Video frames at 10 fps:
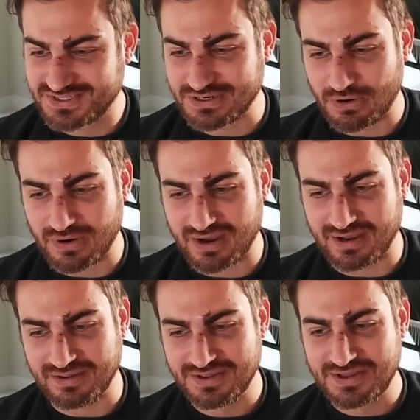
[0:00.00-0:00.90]
so.
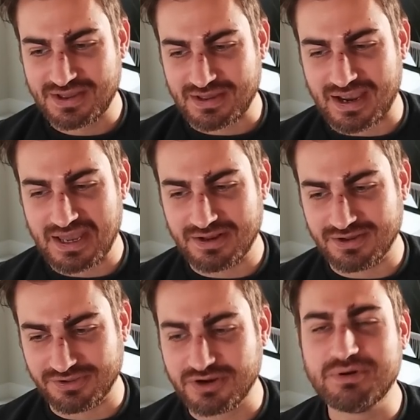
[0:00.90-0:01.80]
Uh, I had
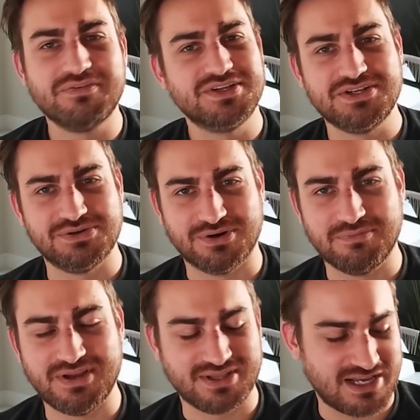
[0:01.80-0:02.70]
a little bit of a detour
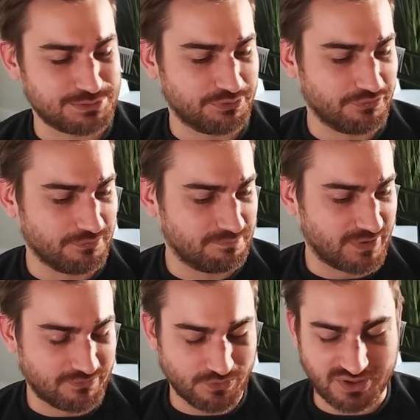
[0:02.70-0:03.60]
being in the hospital for
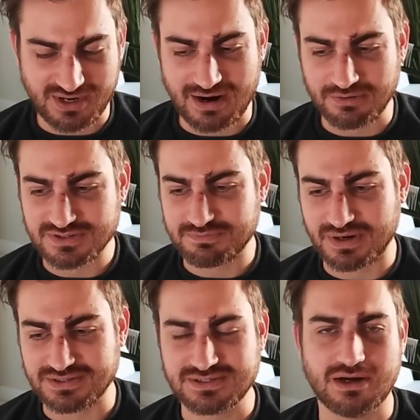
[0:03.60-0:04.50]
like 48 hours,
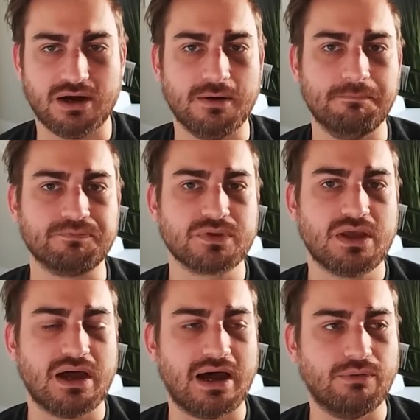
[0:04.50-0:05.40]
but um,
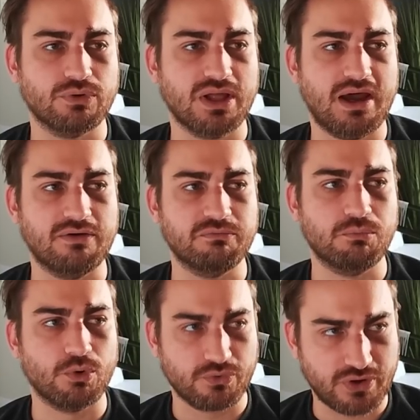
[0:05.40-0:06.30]
I will have
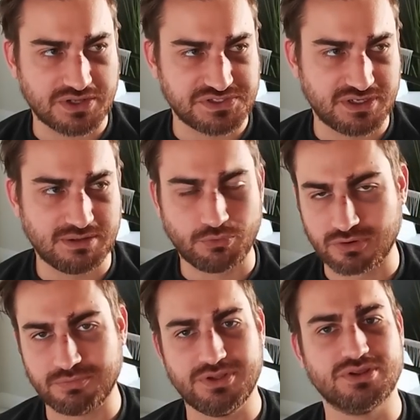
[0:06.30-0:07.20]
more thoughts on it, more
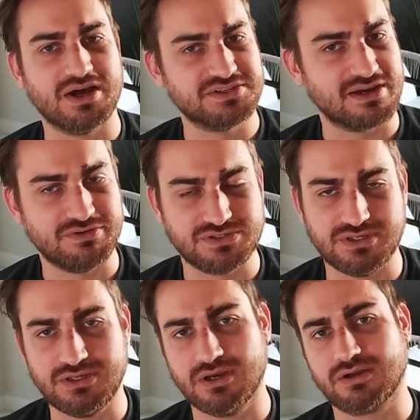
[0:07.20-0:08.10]
complete thoughts,
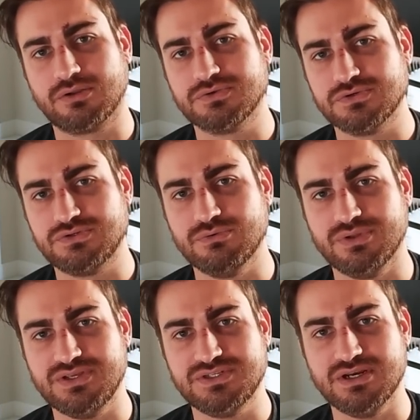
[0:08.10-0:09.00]
obviously uh, closer to
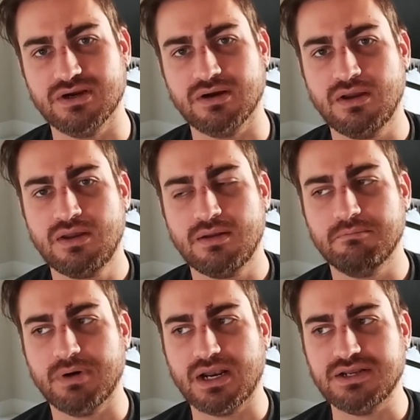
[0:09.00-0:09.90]
release here.
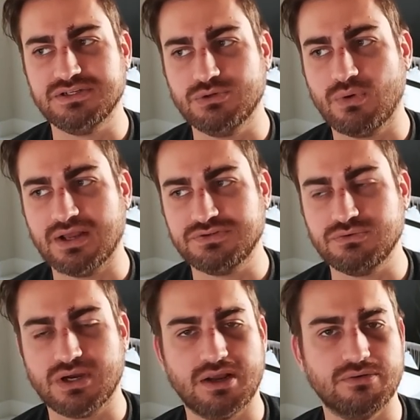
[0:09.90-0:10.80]
But I did want to
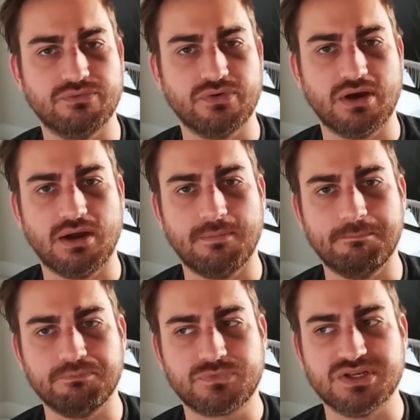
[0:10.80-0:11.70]
kind of
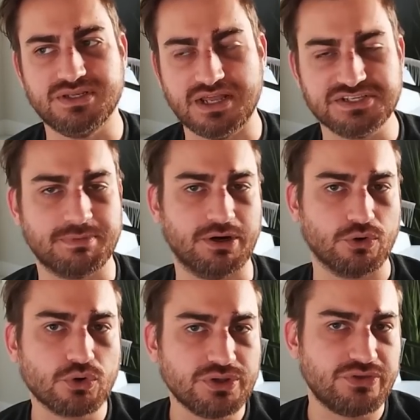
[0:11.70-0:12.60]
um, condense my
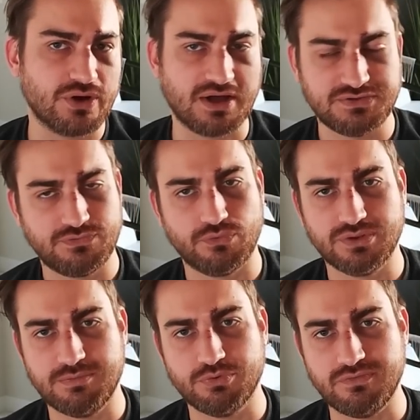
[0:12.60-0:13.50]
early thoughts for
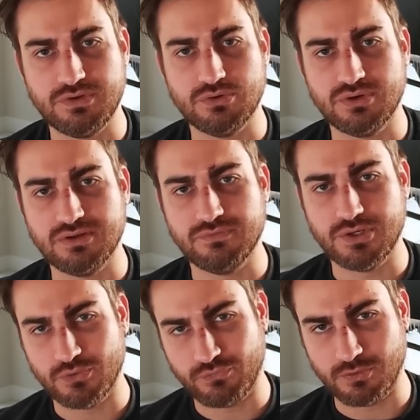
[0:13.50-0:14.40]
the preview in
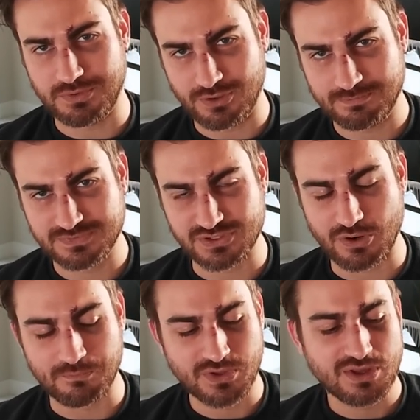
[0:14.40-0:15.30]
video form here. So